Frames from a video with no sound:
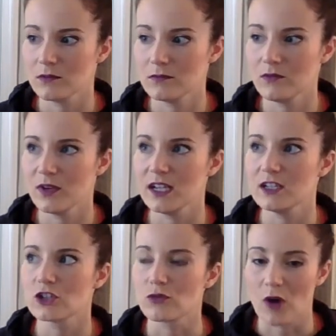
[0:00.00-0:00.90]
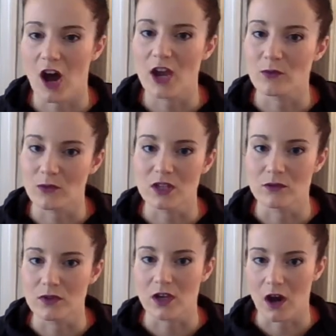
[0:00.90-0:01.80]
we try really,
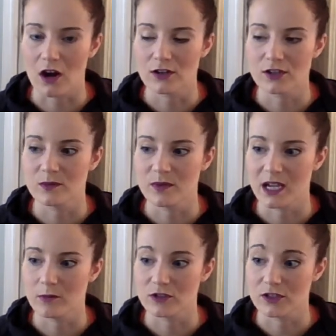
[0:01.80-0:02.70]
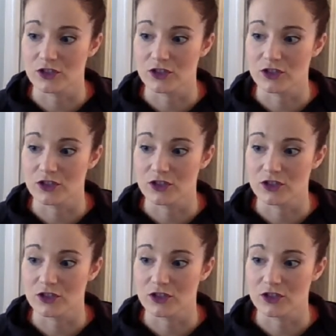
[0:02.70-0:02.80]
really hard to be able to